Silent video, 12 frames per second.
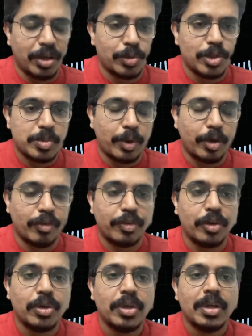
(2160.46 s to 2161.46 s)
rules point of
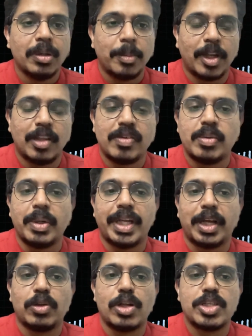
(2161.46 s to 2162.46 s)
view. But others from a
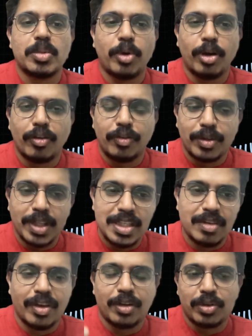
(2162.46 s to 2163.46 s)
technology point of view, there's
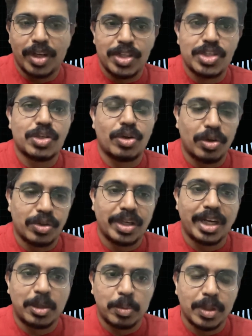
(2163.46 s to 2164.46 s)
a way to register onto the
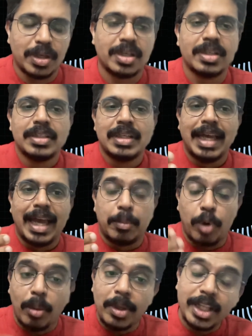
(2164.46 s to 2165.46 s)
network. And
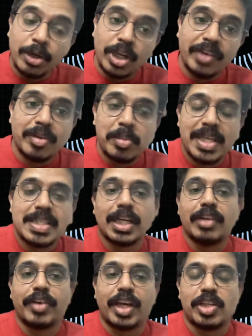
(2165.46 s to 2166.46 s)
probably there could even be a
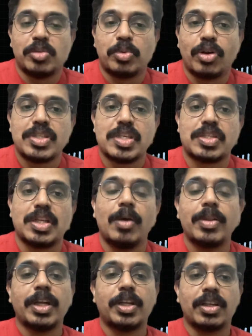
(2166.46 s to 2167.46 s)
certification process. Now
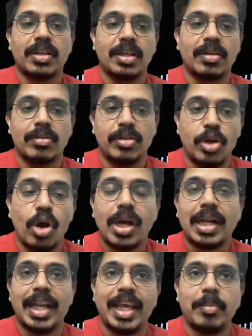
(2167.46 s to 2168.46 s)
that your
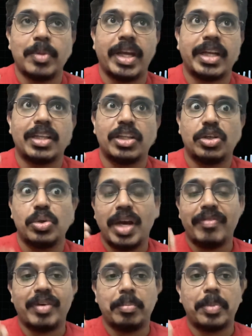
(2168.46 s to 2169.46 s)
claim that you
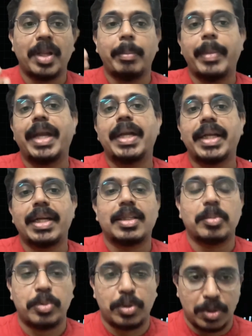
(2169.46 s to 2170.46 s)
have implemented the
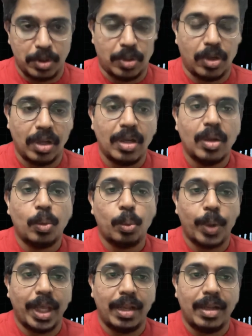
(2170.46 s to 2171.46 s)
protocol
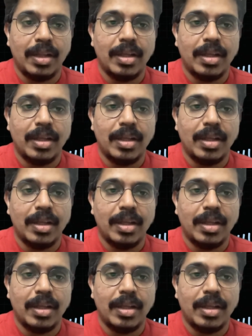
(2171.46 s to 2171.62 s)
well,